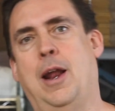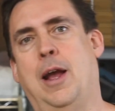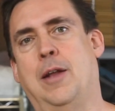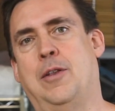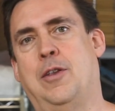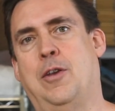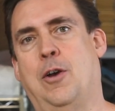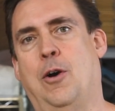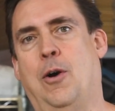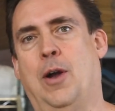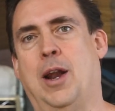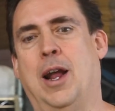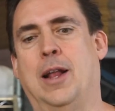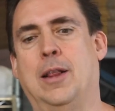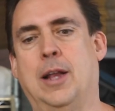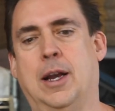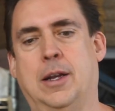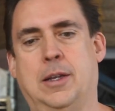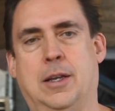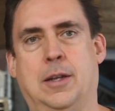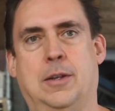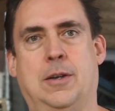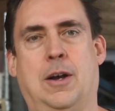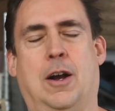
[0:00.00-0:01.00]
at Etto, and I'd
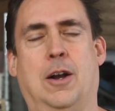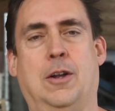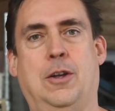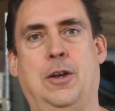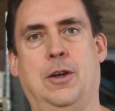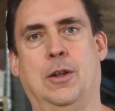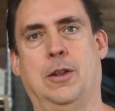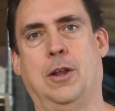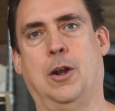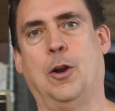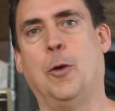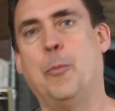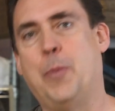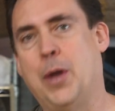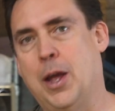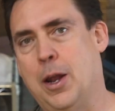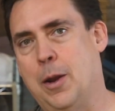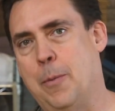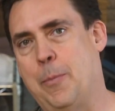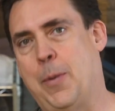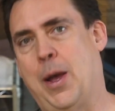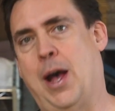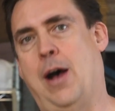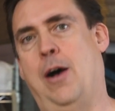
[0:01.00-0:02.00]
like to talk to you a little
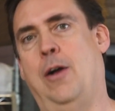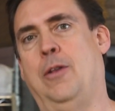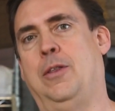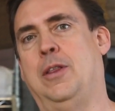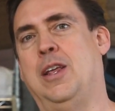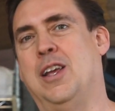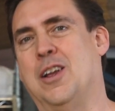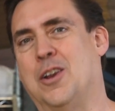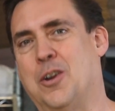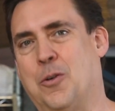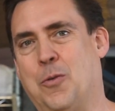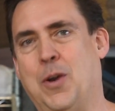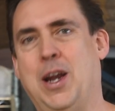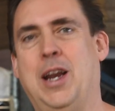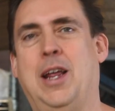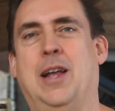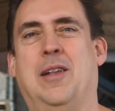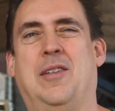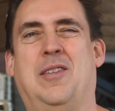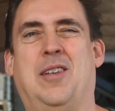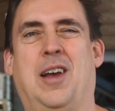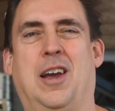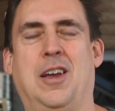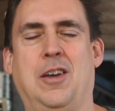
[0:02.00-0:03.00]
bit about the
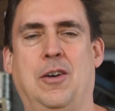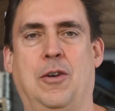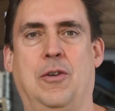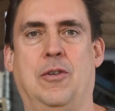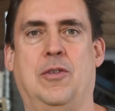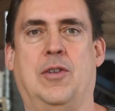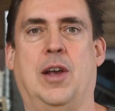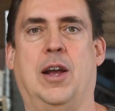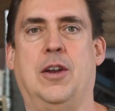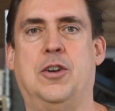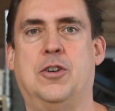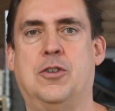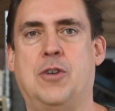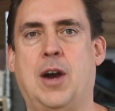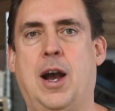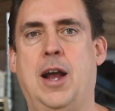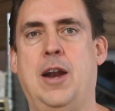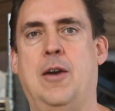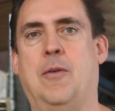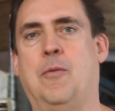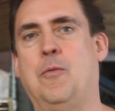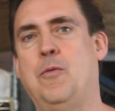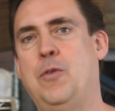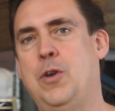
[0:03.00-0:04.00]
ingredients I use. I
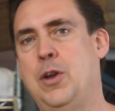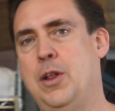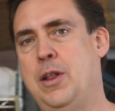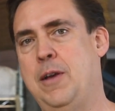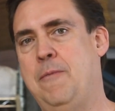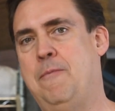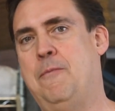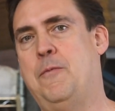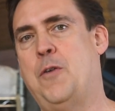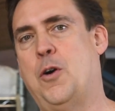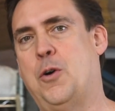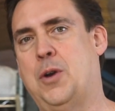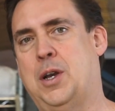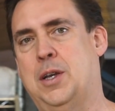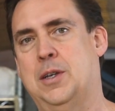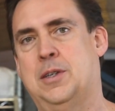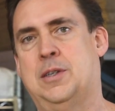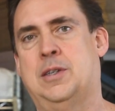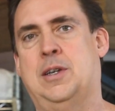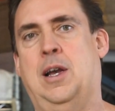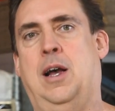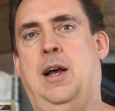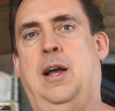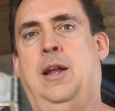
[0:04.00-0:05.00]
try to really
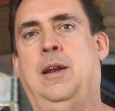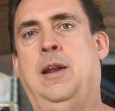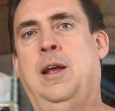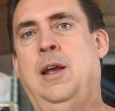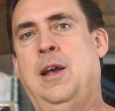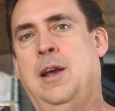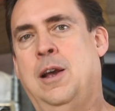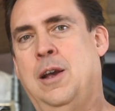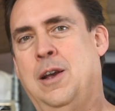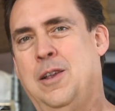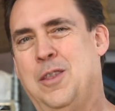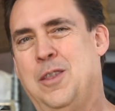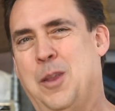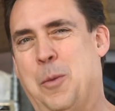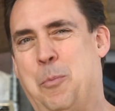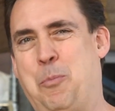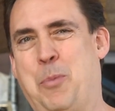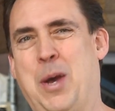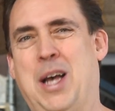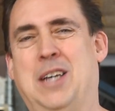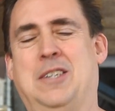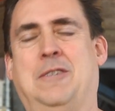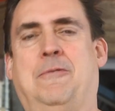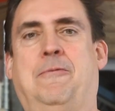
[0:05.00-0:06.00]
focus on the
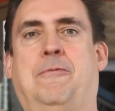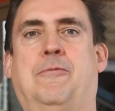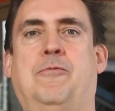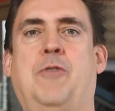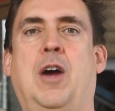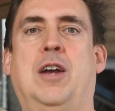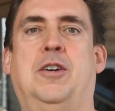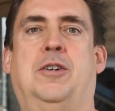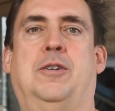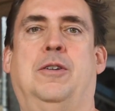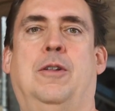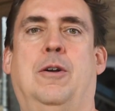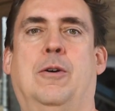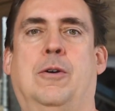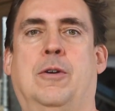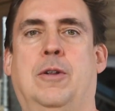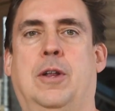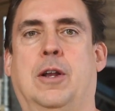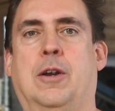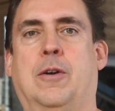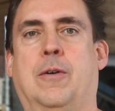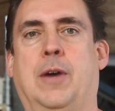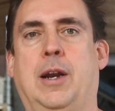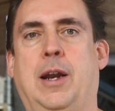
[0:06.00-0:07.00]
best fresh local
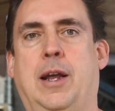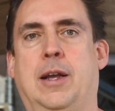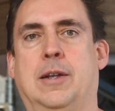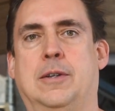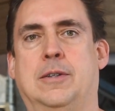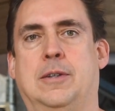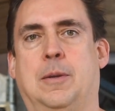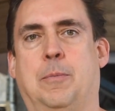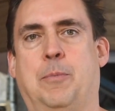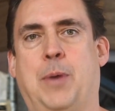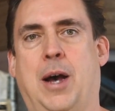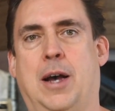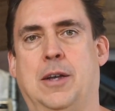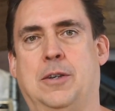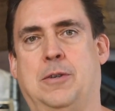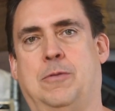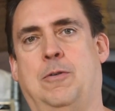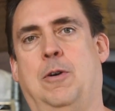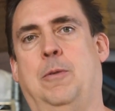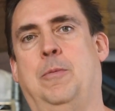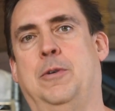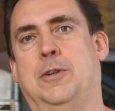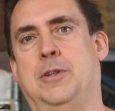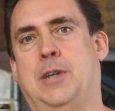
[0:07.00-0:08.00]
ingredients that
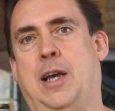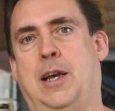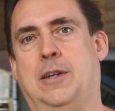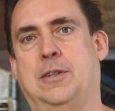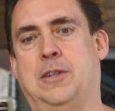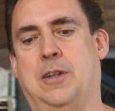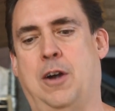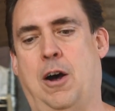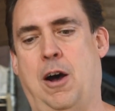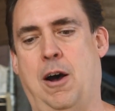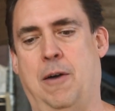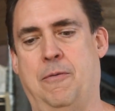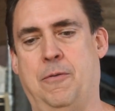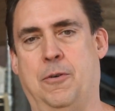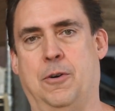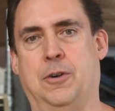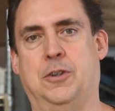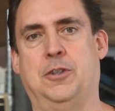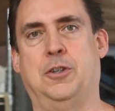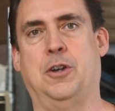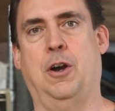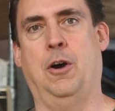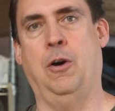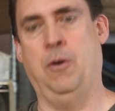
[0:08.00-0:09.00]
Paso Robles has to offer.
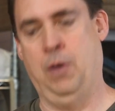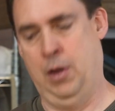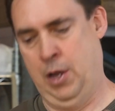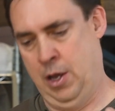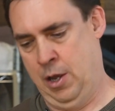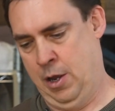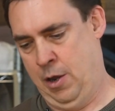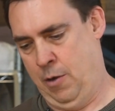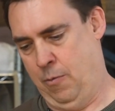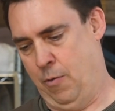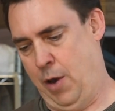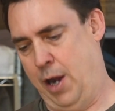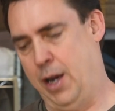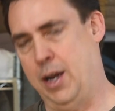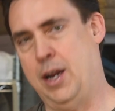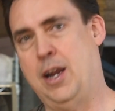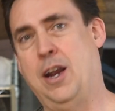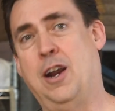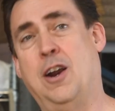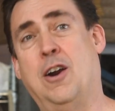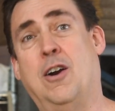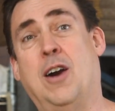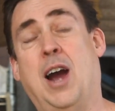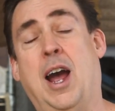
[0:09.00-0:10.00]
So right
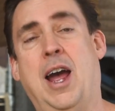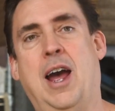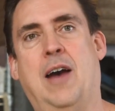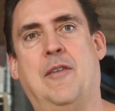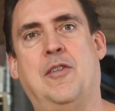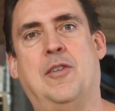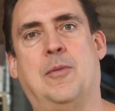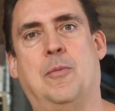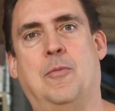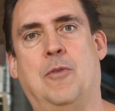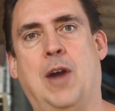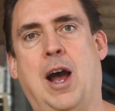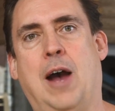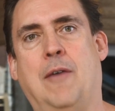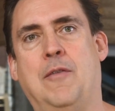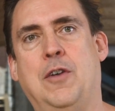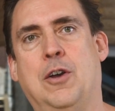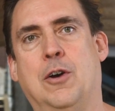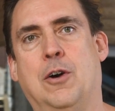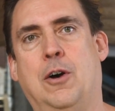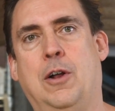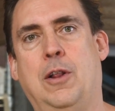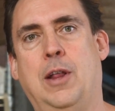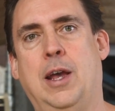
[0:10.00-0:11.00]
here I have some
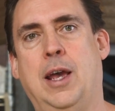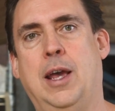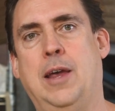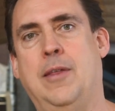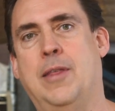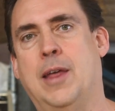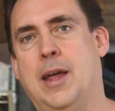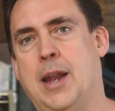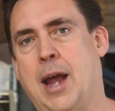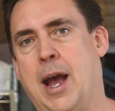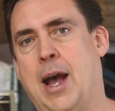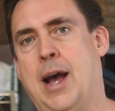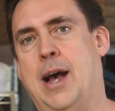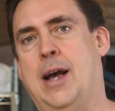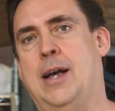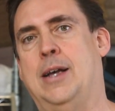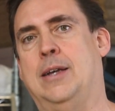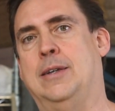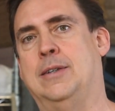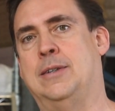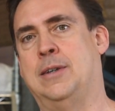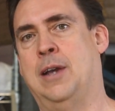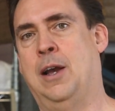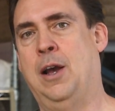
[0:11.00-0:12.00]
ravioli that
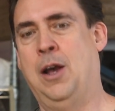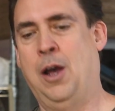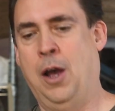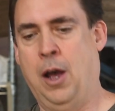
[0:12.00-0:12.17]
has